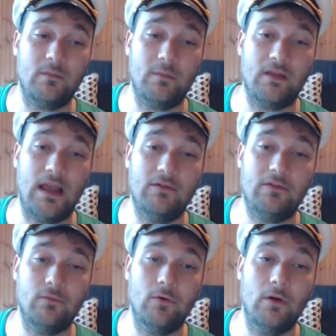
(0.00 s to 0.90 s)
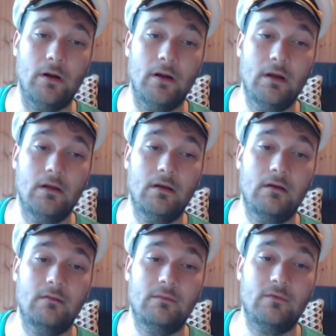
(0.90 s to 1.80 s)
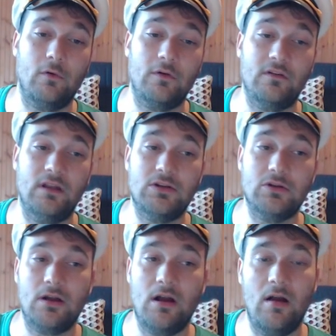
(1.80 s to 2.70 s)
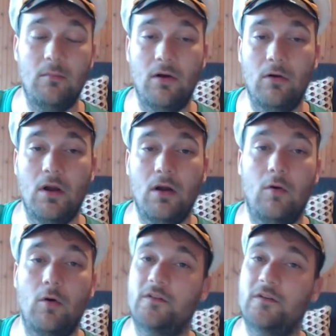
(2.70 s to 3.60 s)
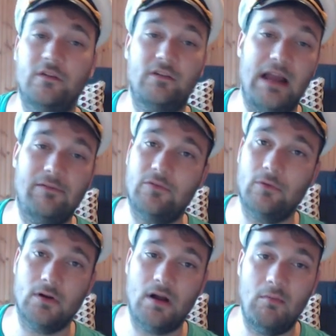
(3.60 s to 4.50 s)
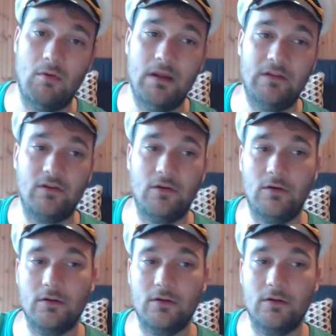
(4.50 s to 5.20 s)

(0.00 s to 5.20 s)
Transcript: Savage Roar, Force of Nature combo, or just a Savage Roar combo based on all your